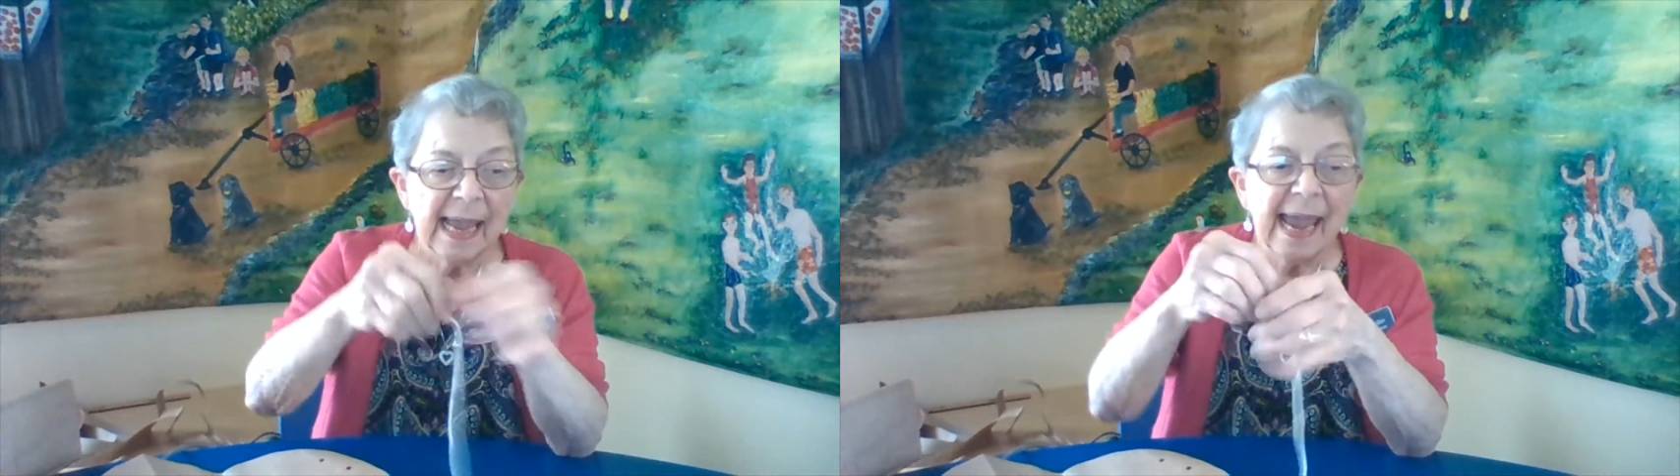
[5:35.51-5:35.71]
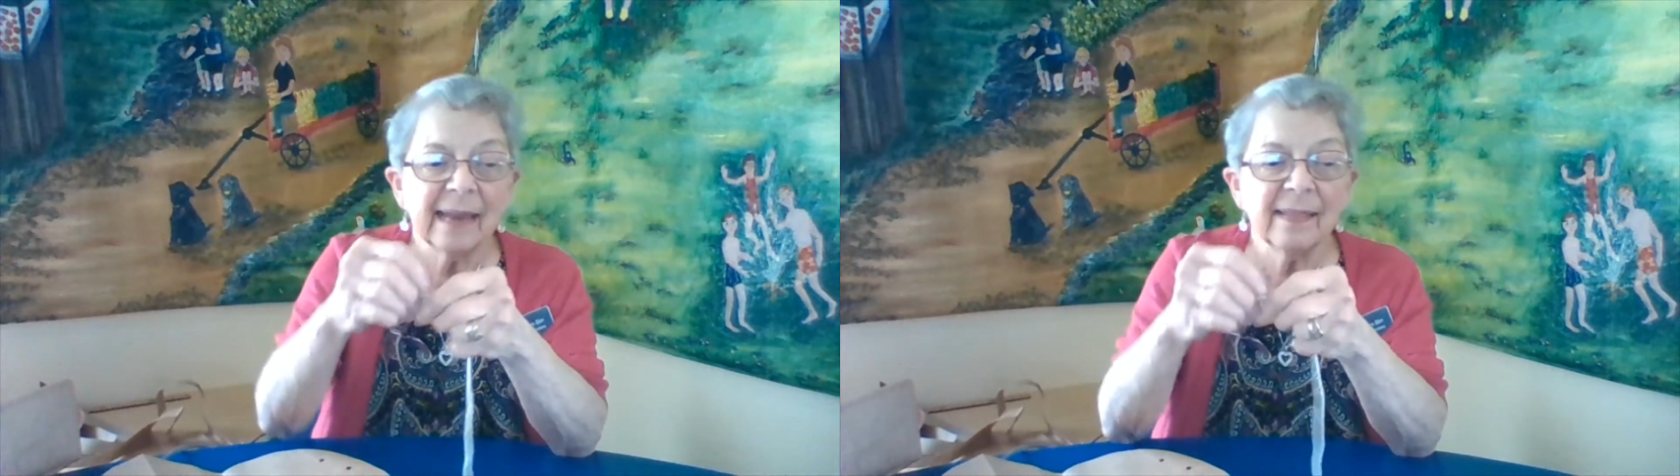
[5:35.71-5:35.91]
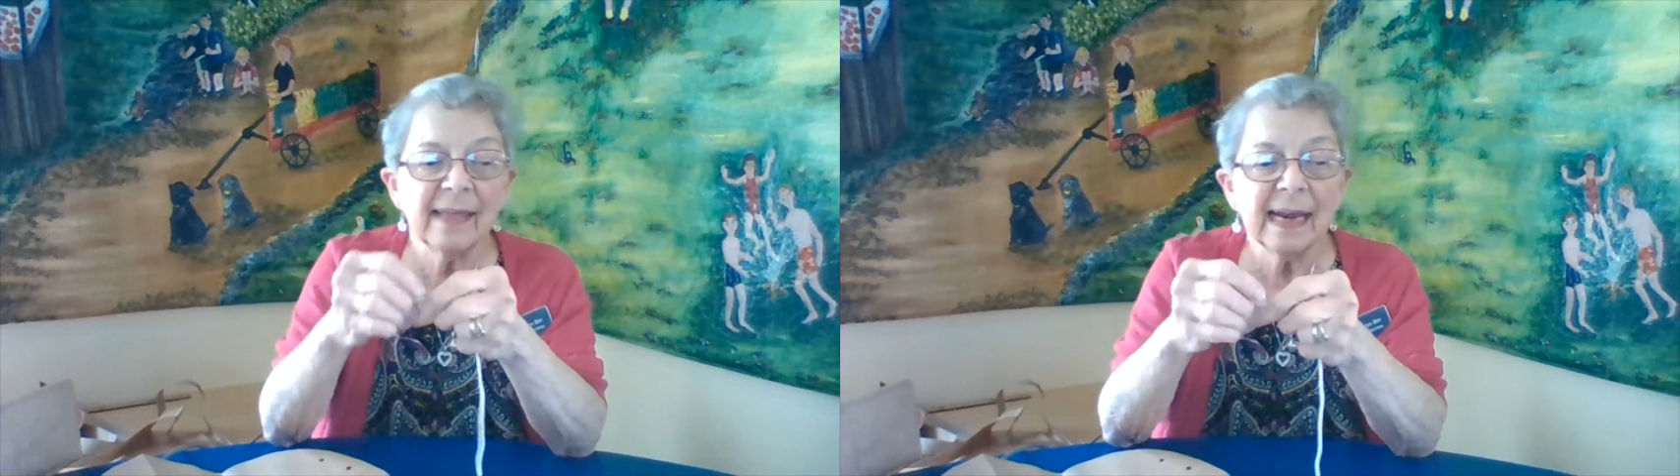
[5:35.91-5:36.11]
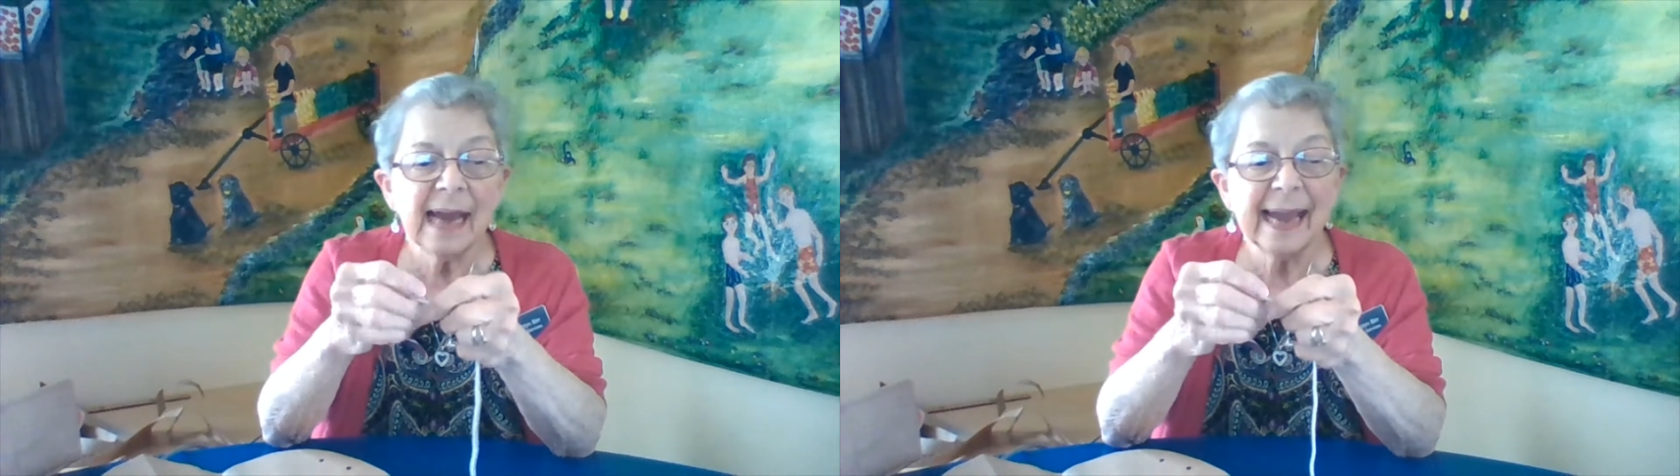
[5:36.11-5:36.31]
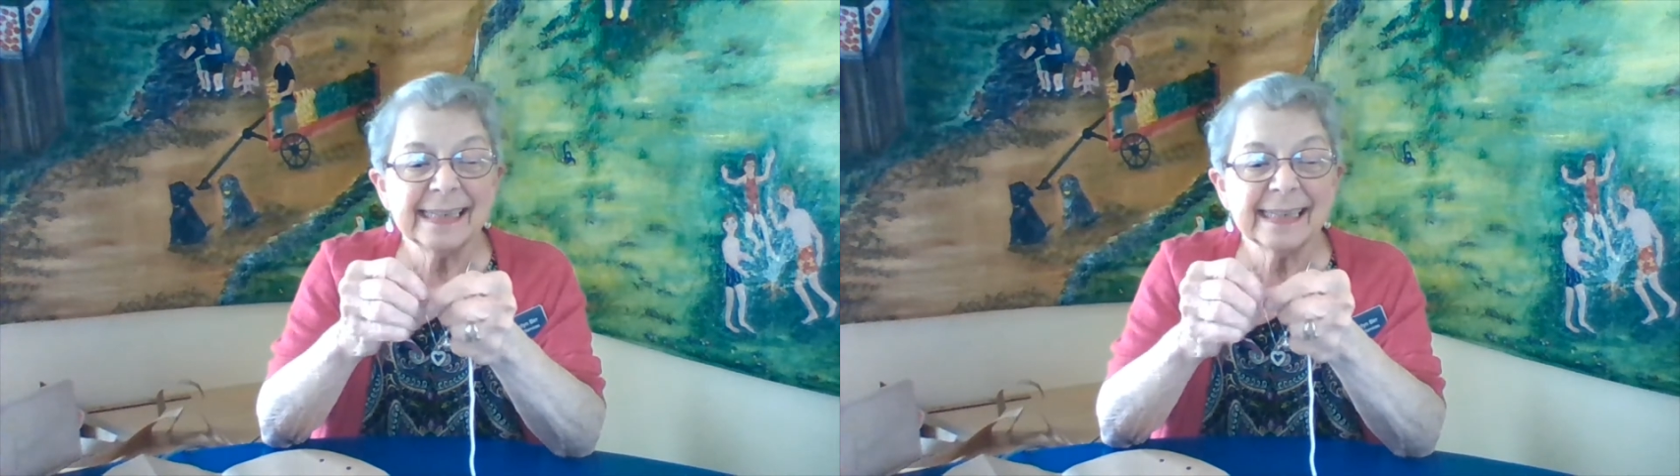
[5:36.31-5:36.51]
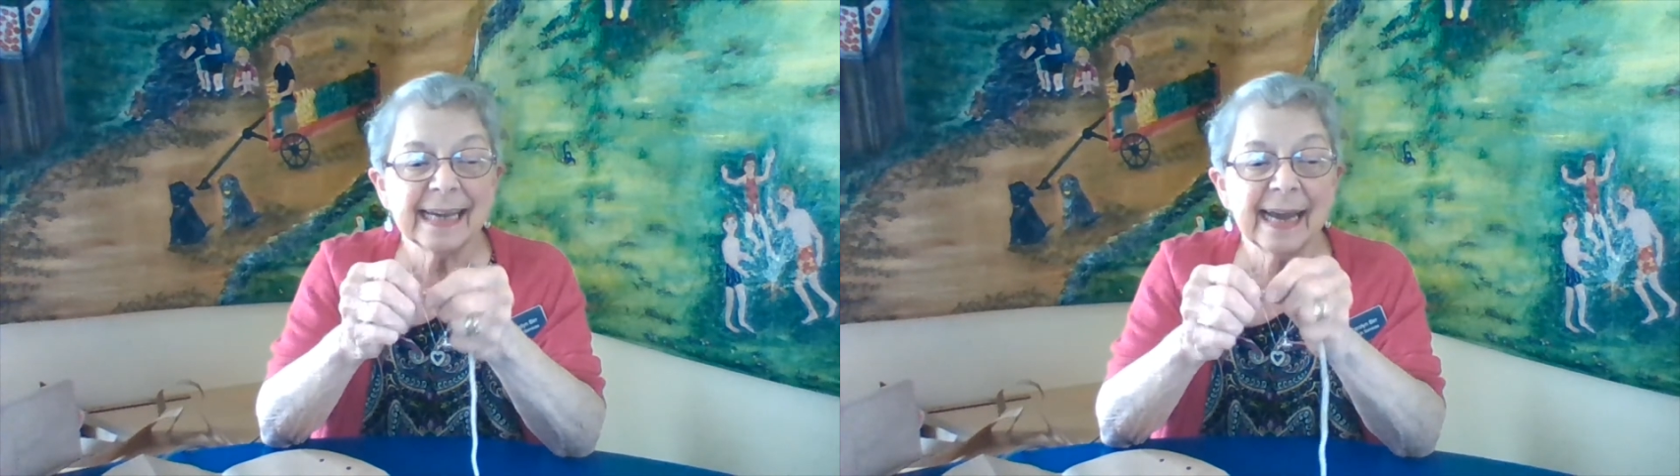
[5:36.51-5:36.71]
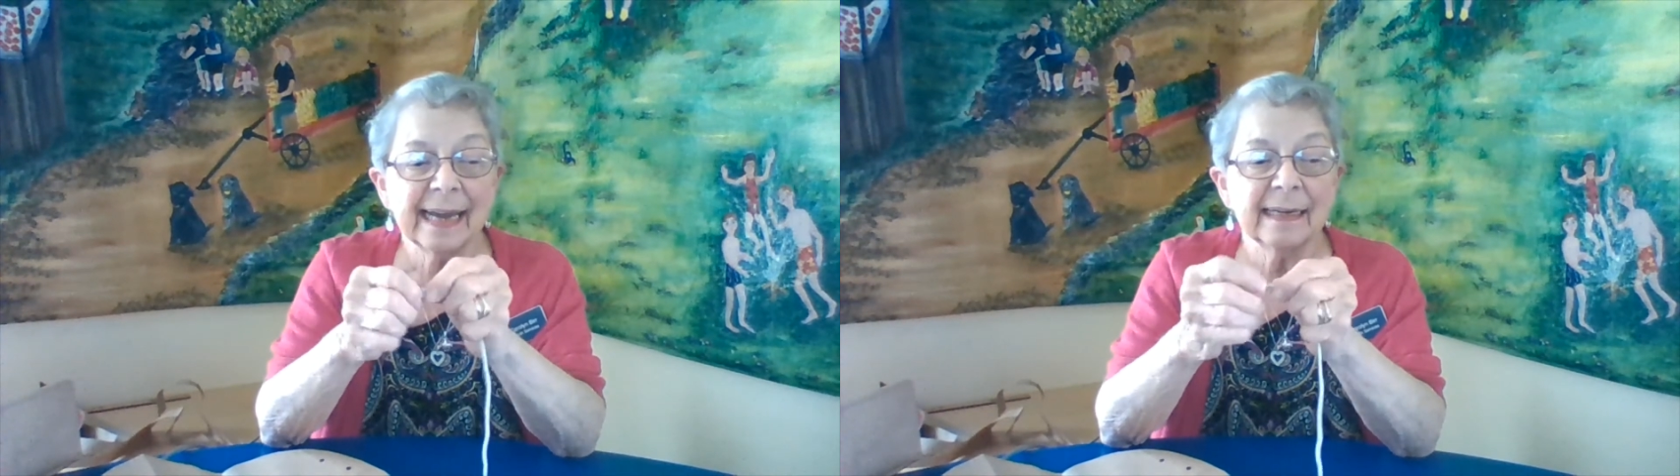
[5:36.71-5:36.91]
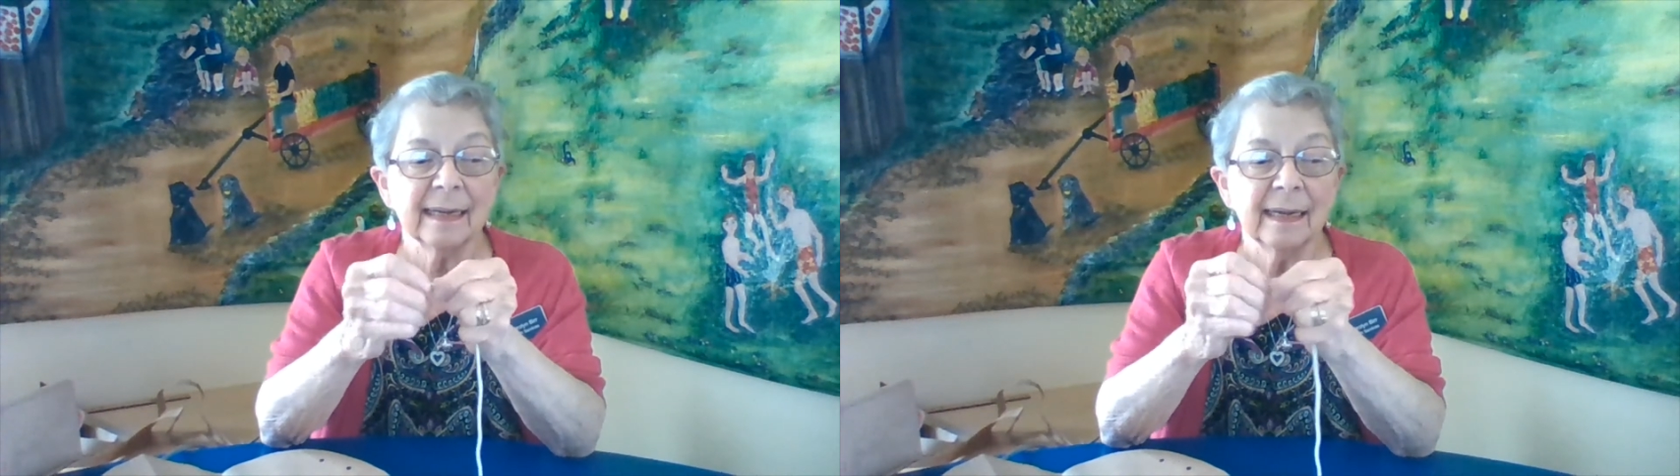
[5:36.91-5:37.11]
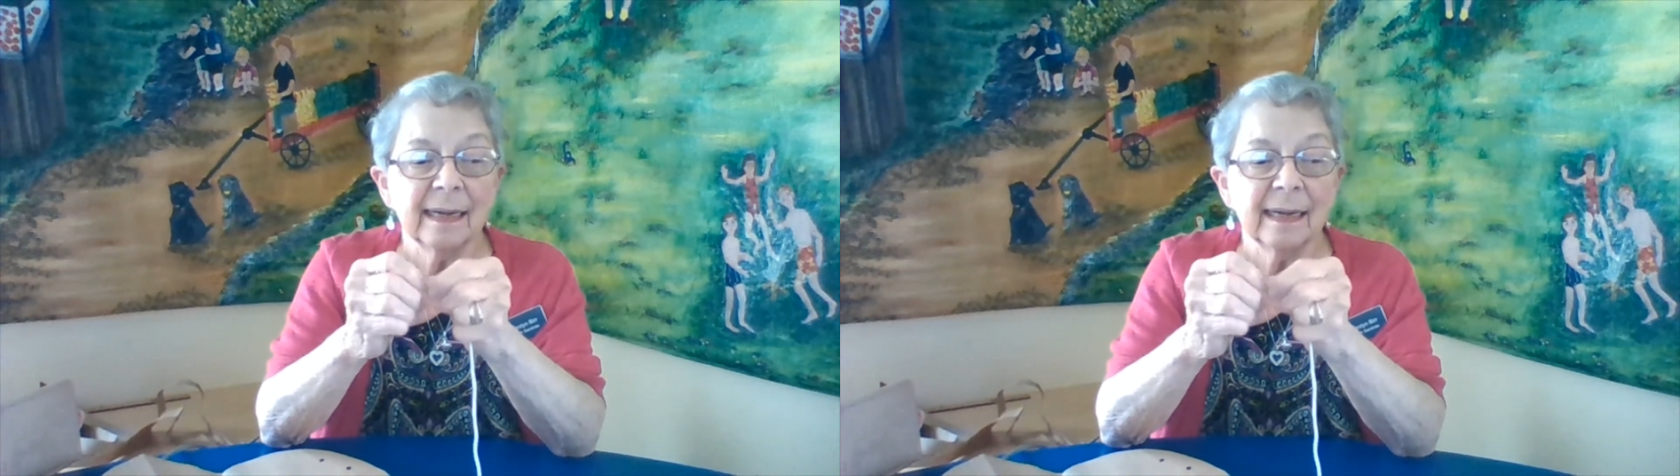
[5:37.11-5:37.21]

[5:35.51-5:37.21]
and then I tied